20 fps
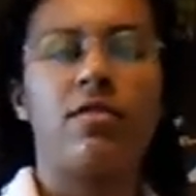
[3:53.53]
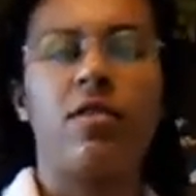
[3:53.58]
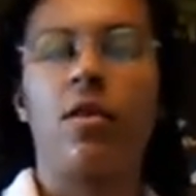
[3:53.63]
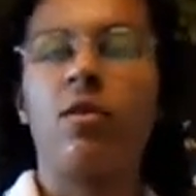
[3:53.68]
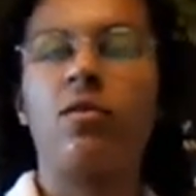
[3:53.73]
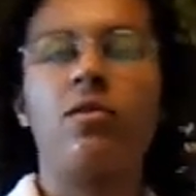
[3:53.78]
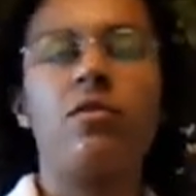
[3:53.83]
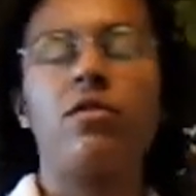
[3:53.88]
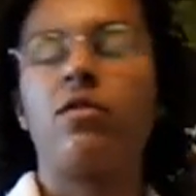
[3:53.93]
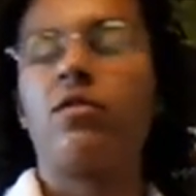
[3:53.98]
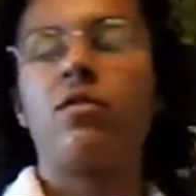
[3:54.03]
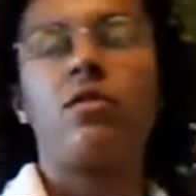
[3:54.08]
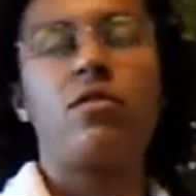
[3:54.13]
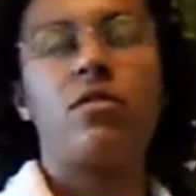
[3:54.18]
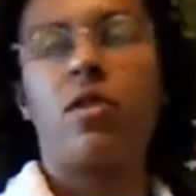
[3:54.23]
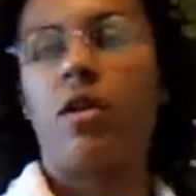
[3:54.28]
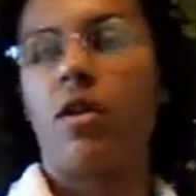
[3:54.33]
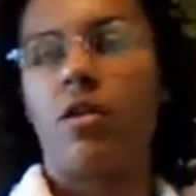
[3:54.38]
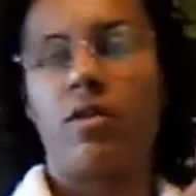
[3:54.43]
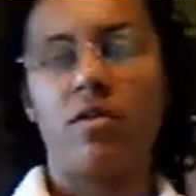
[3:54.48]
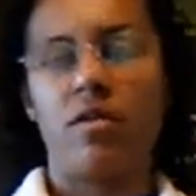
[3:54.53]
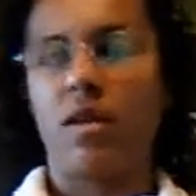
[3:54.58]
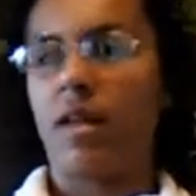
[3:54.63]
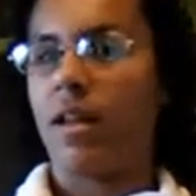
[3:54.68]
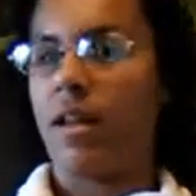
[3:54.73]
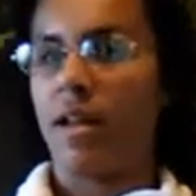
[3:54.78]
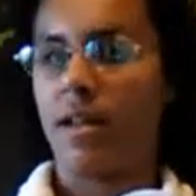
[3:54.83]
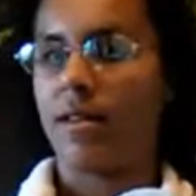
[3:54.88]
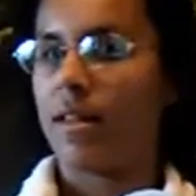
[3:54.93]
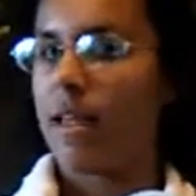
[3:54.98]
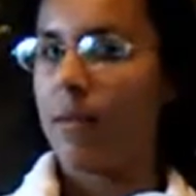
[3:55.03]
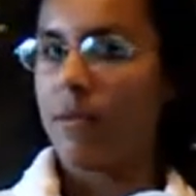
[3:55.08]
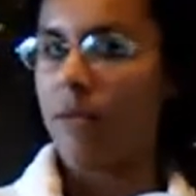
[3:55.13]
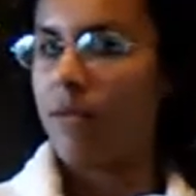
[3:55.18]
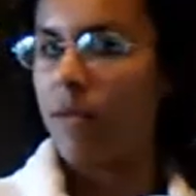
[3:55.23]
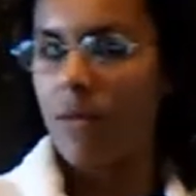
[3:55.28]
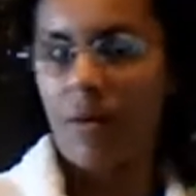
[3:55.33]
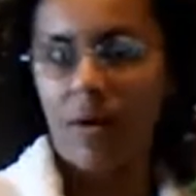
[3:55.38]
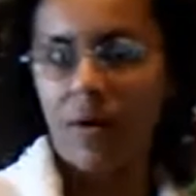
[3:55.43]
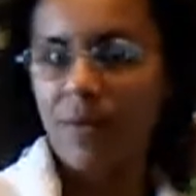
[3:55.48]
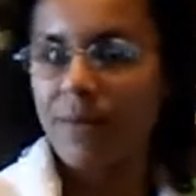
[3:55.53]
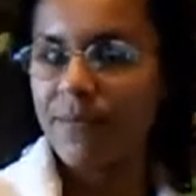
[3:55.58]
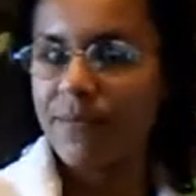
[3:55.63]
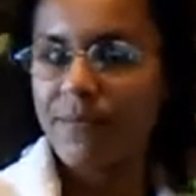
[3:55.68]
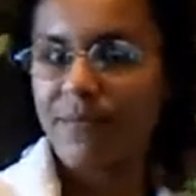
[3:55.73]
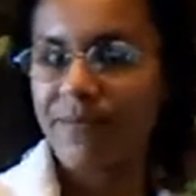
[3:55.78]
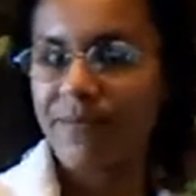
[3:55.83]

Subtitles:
Don't start studying a day before.